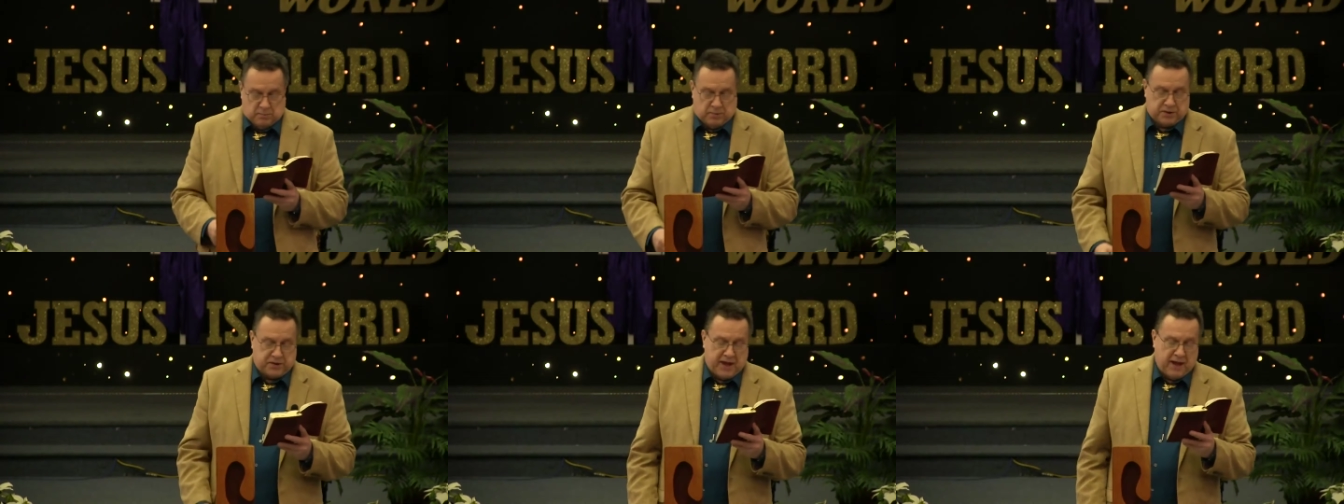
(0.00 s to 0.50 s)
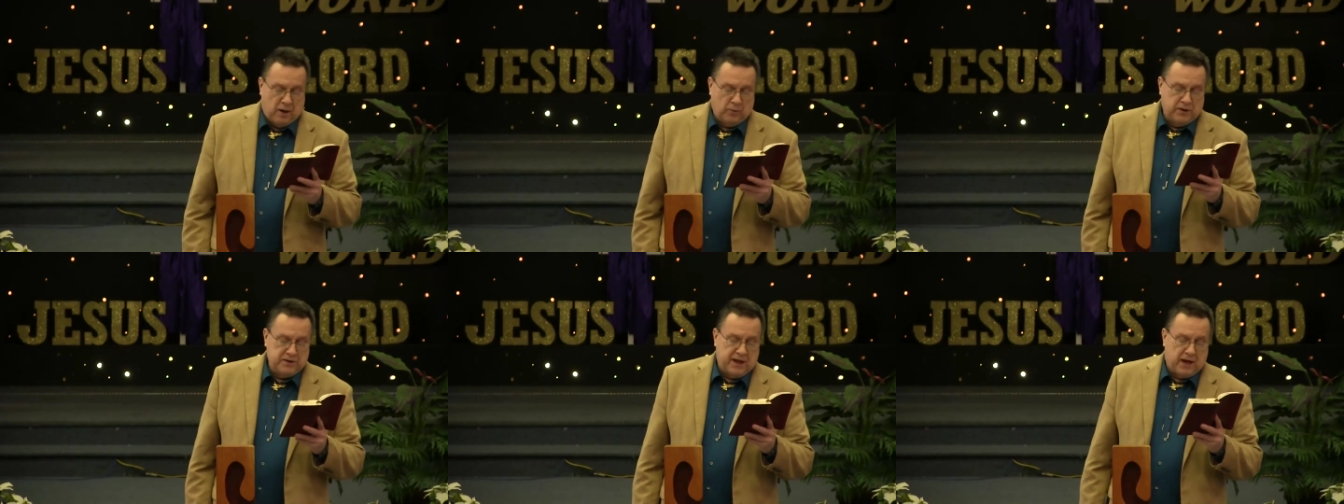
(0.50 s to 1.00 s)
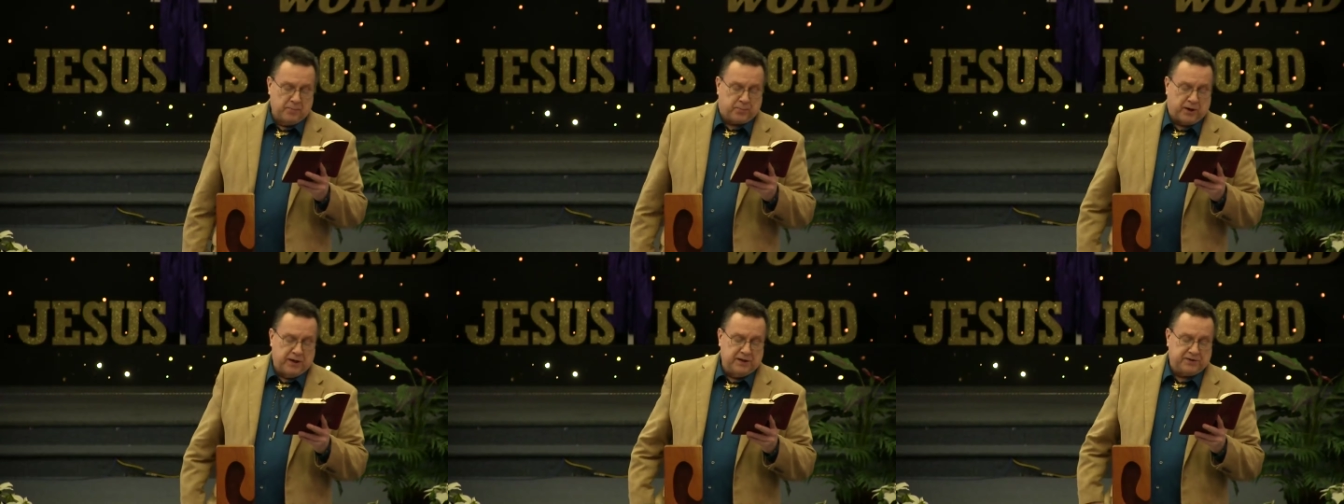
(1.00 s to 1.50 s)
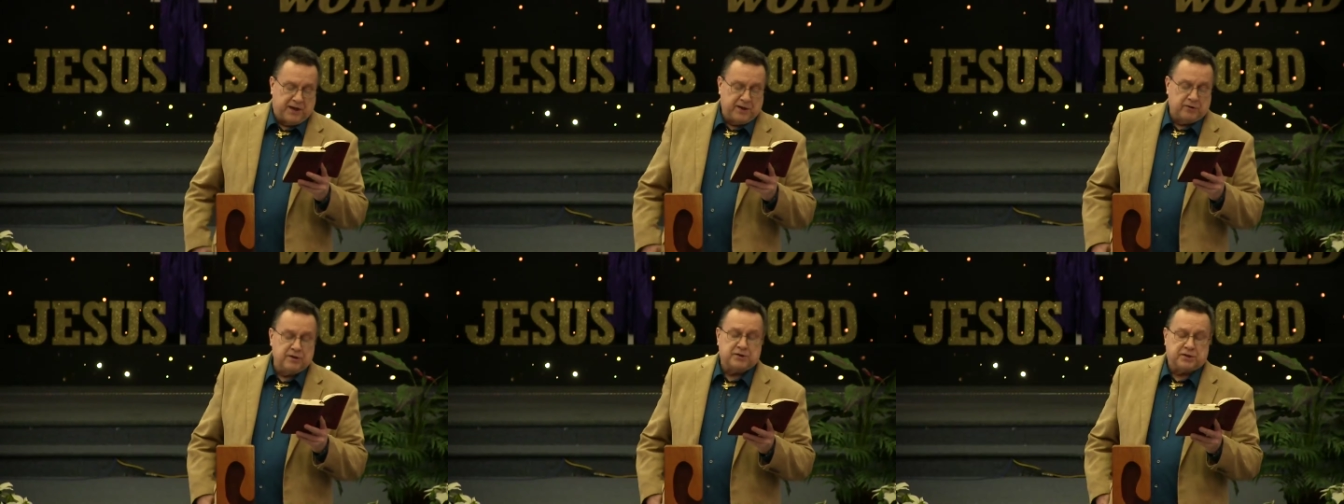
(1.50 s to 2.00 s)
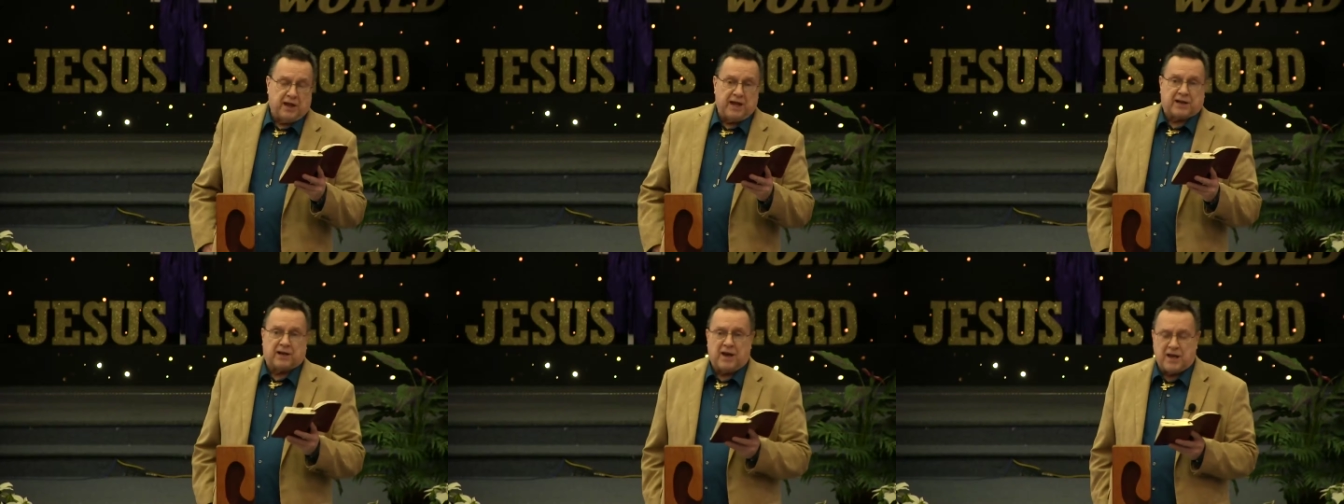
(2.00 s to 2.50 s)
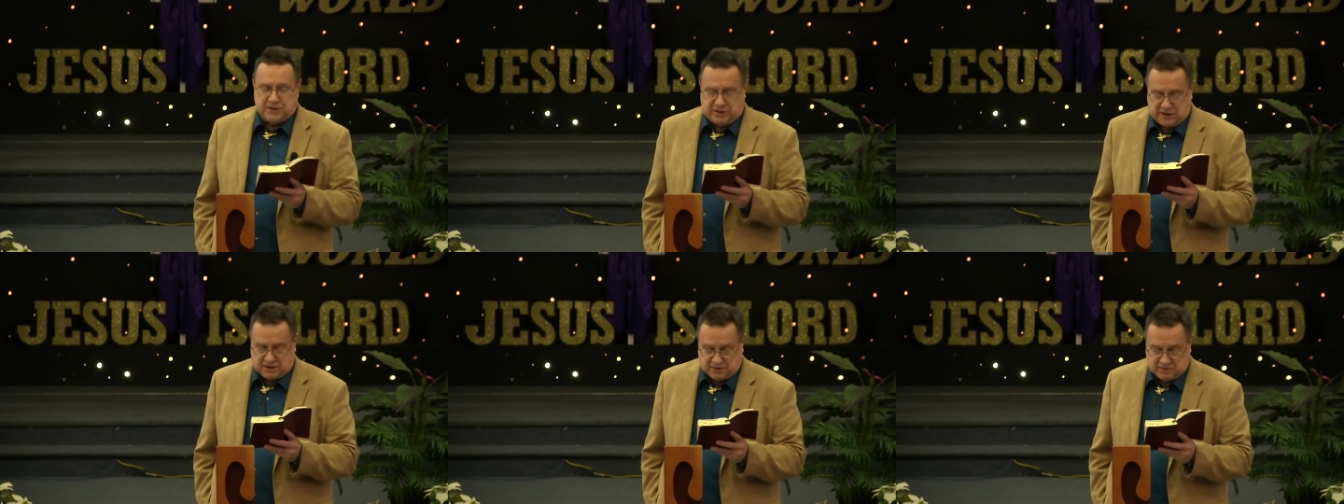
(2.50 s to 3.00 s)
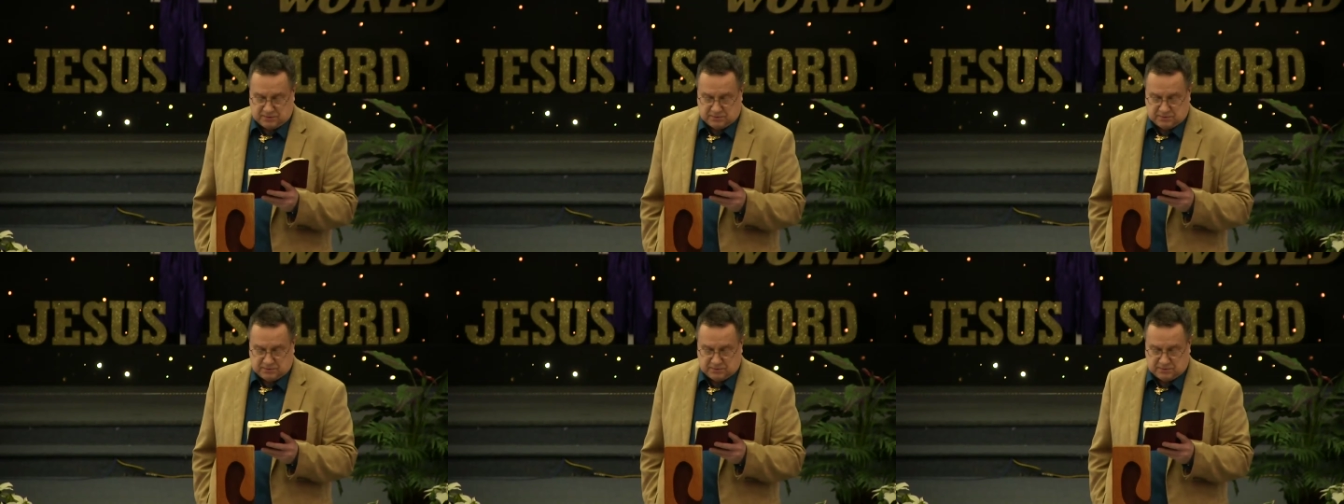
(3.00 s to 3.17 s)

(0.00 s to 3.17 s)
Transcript: But thou, when thou prayest, enter into thy closet.